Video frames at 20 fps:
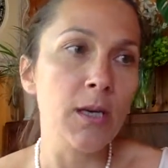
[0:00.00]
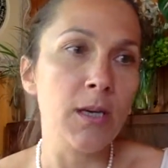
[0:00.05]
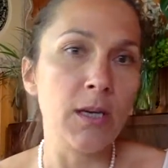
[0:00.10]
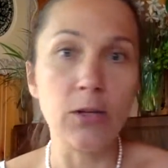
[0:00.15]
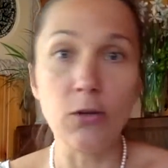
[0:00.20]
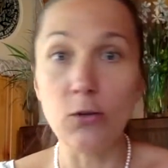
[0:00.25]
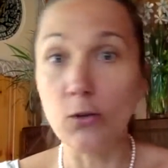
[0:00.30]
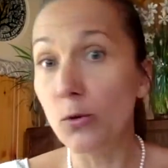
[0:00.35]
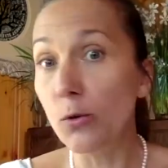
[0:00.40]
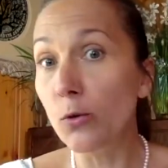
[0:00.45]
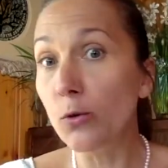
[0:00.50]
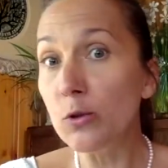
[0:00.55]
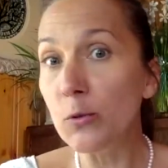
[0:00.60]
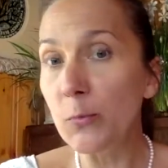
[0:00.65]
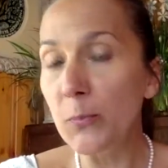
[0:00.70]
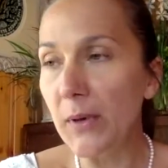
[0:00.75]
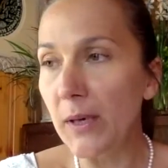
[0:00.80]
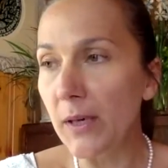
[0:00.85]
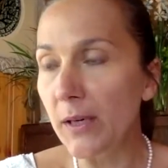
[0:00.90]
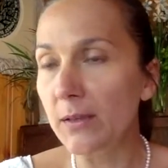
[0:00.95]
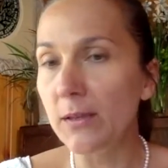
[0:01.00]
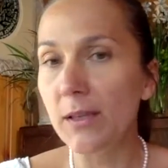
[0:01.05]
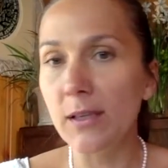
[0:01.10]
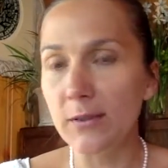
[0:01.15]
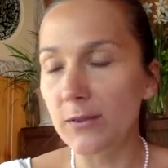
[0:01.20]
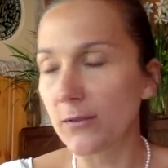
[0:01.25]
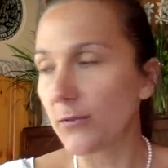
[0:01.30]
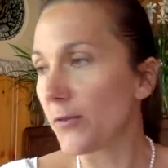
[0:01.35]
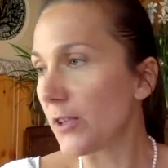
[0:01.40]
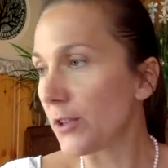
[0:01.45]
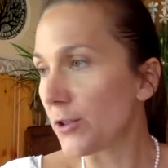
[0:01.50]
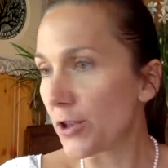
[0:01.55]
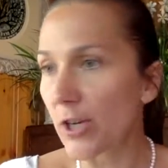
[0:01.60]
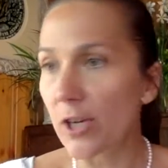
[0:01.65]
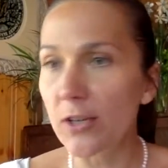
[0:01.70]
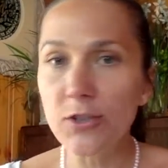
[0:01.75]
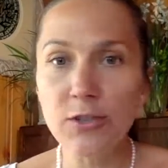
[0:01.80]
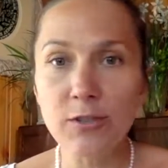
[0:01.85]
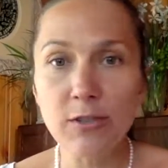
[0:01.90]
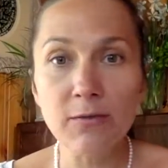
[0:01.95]
It could be that we
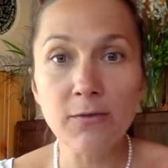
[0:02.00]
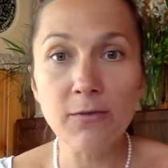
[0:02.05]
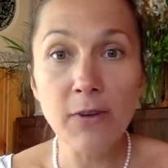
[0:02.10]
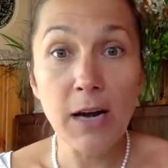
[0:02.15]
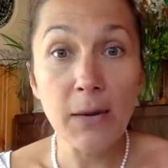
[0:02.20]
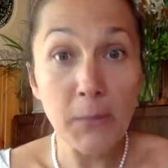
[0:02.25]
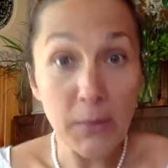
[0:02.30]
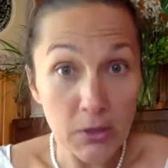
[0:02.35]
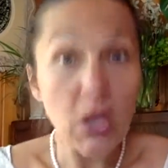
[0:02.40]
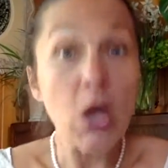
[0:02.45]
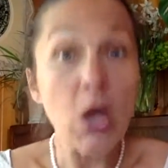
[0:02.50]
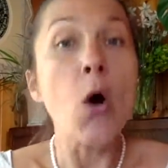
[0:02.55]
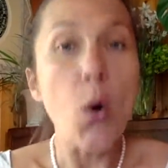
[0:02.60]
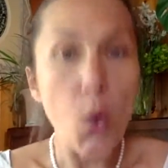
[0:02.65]
changed the environment,